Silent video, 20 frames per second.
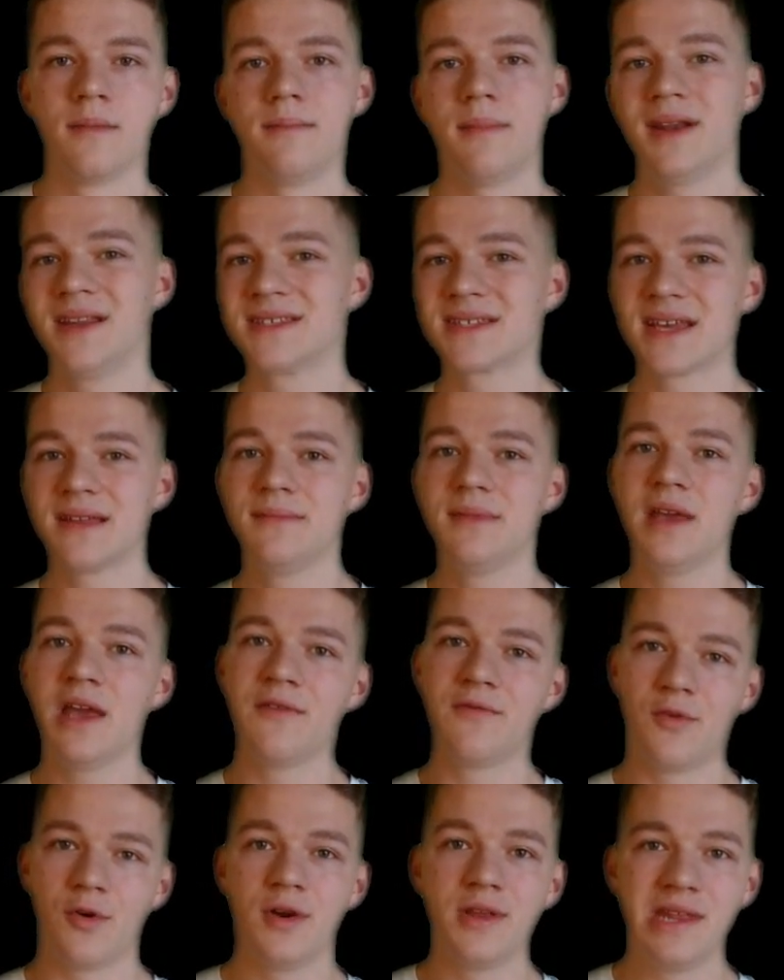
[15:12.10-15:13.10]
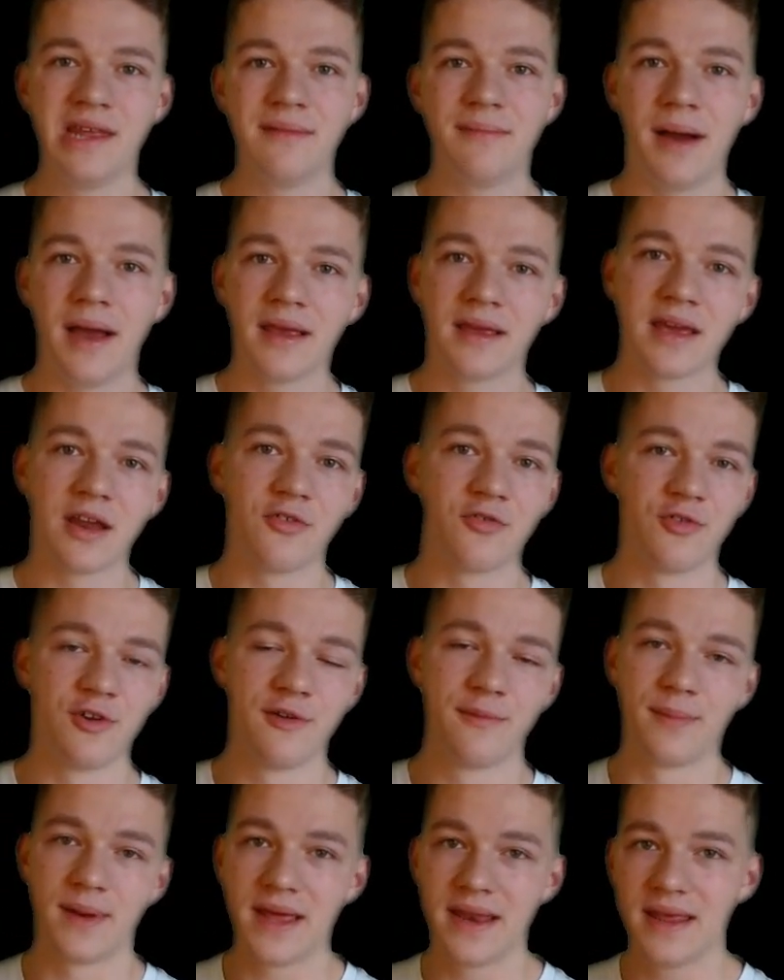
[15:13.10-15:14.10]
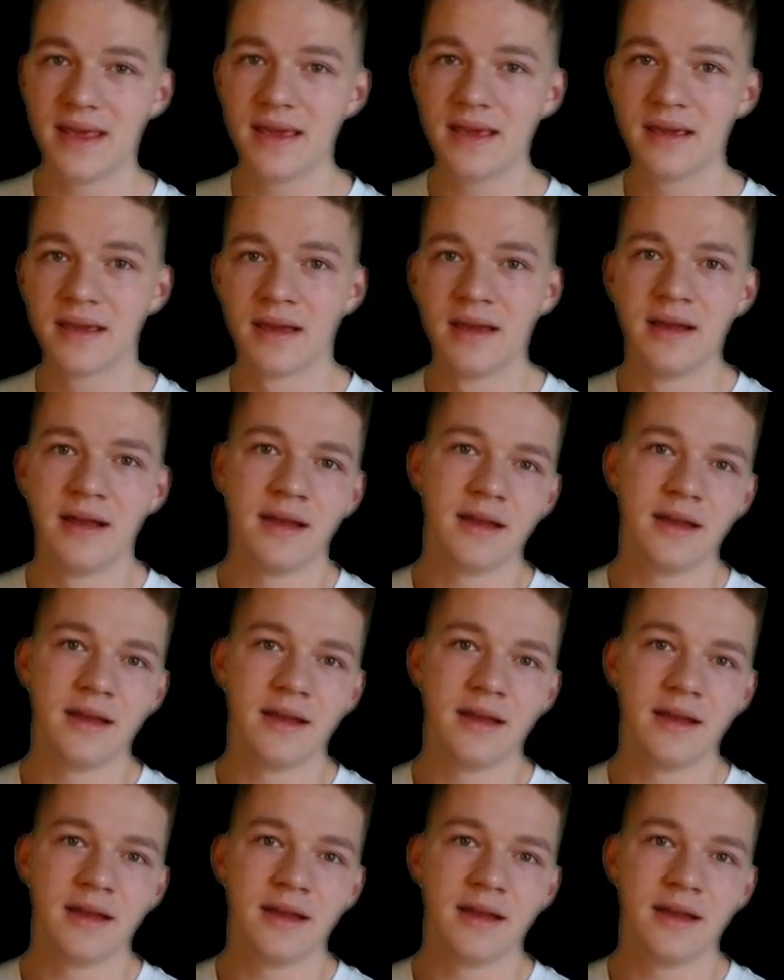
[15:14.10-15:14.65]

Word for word: but this can be avoided by careful planning,